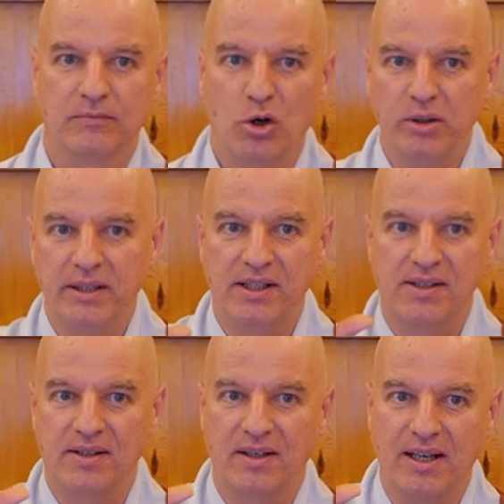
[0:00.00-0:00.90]
Only
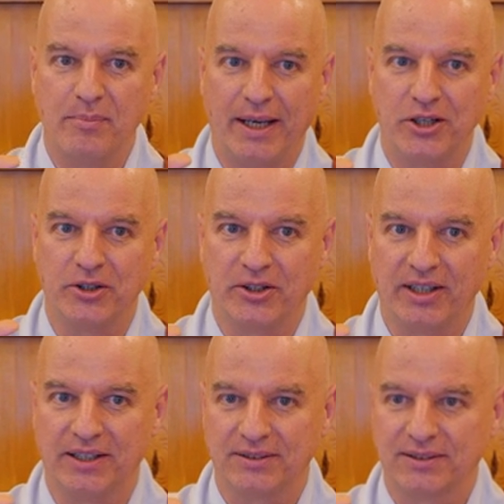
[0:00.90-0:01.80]
these three major
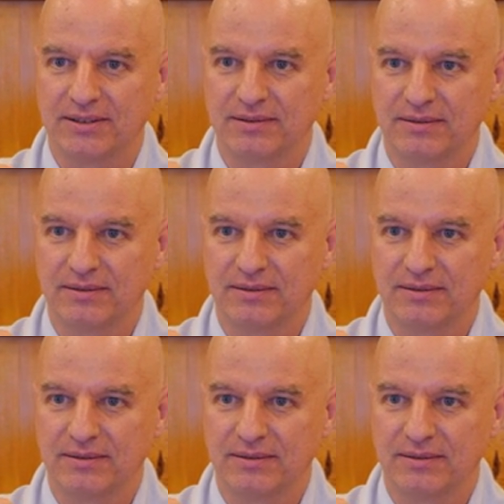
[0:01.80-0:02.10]
things.